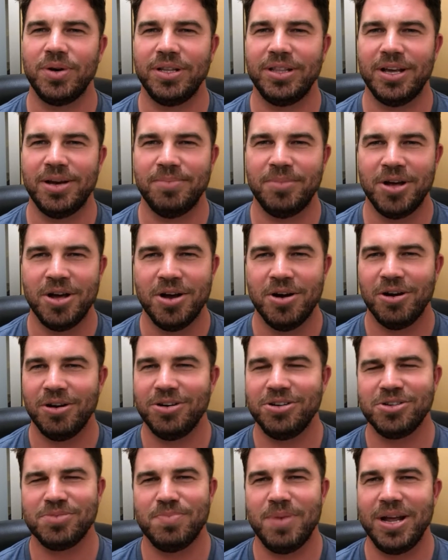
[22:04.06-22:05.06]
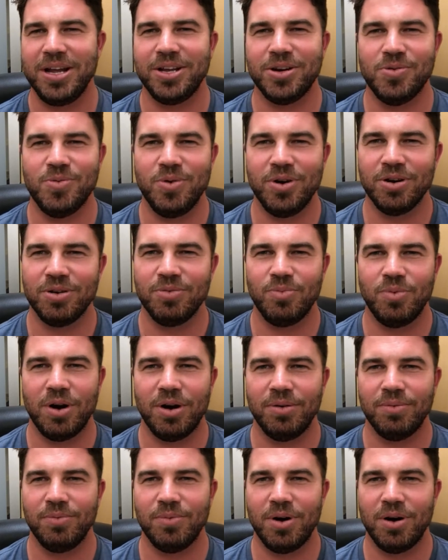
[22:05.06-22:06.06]
them, or just making it weird
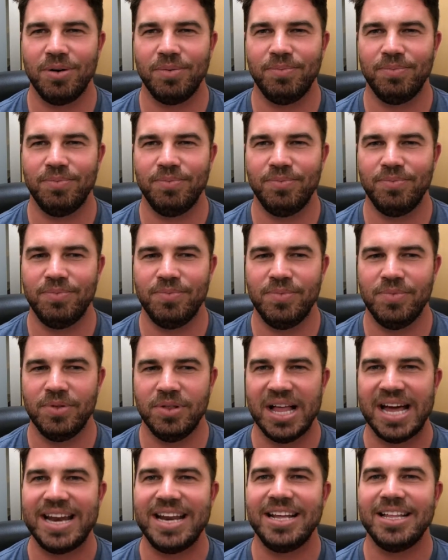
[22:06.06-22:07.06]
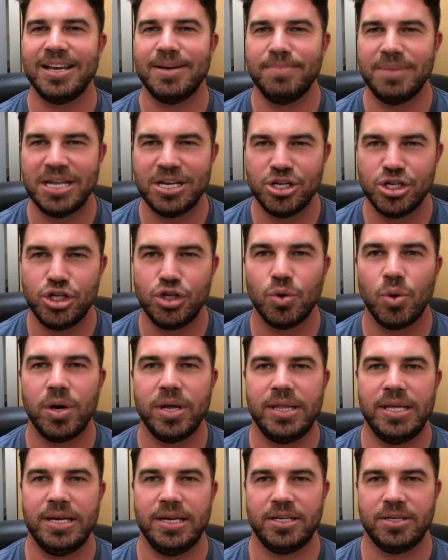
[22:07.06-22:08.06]
while letting them enjoy
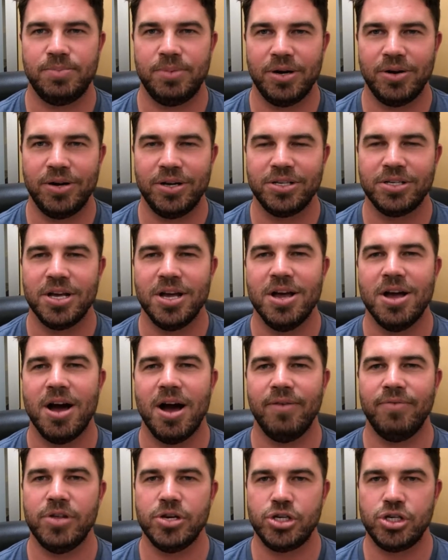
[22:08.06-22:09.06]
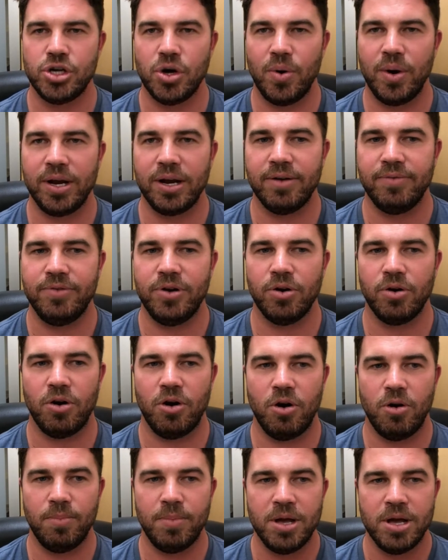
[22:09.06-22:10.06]
the experience of the showing of your
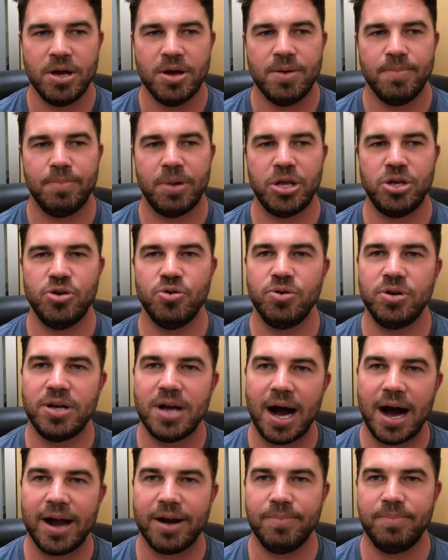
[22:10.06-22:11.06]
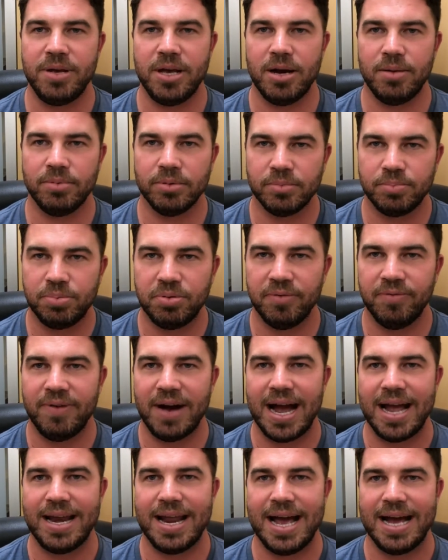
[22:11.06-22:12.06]
home. But you got to be able to
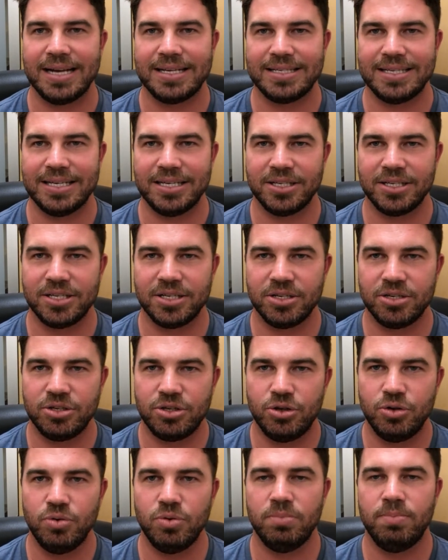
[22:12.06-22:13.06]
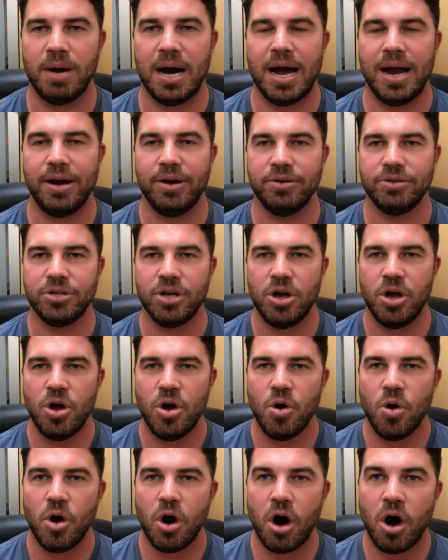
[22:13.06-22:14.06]
provide access to buyers
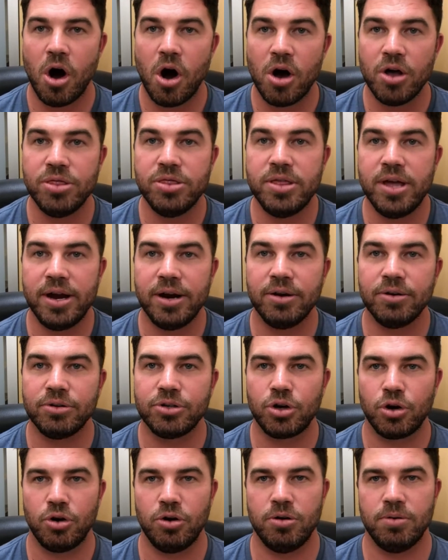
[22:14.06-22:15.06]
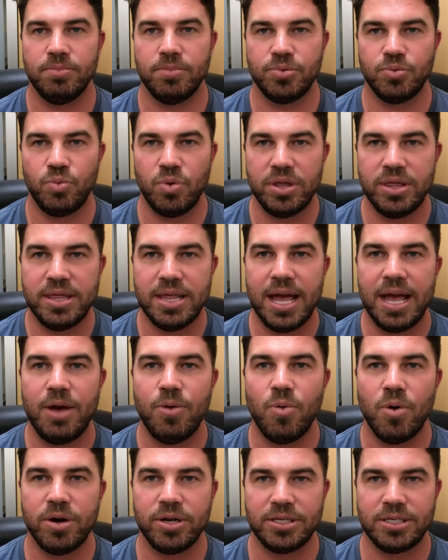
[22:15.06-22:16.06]
on their terms when they
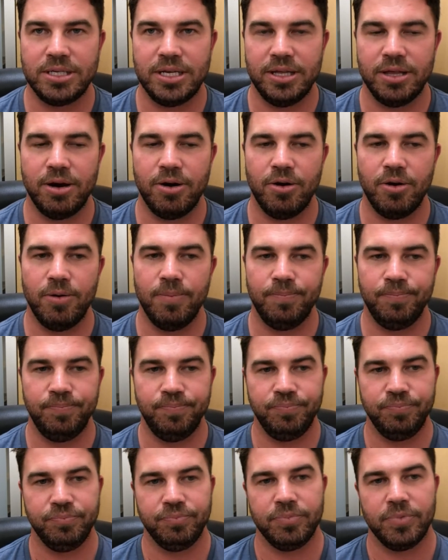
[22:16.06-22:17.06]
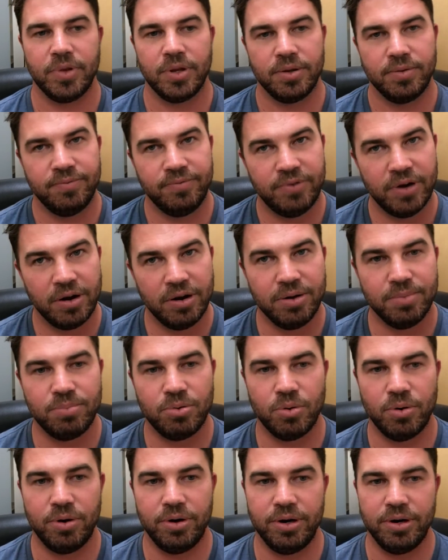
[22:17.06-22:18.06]
want to see the home. Very
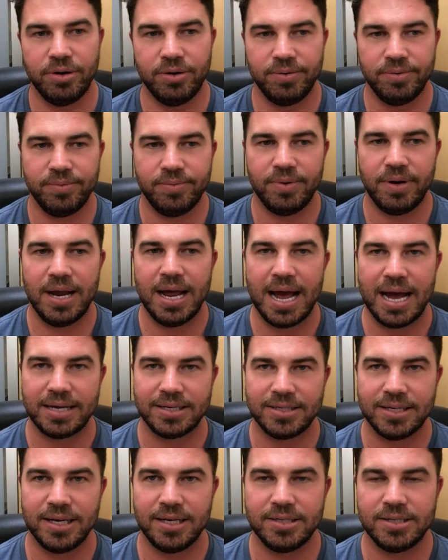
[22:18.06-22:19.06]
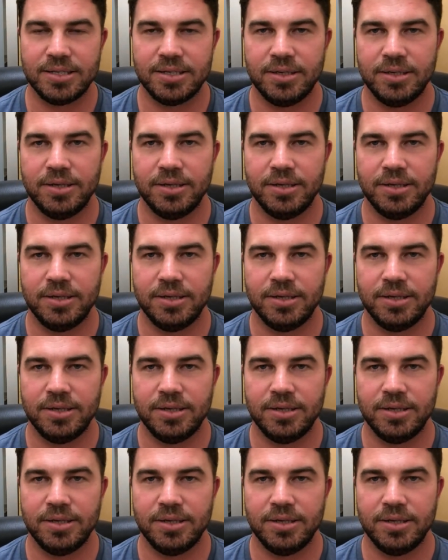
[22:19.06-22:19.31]
important. Access.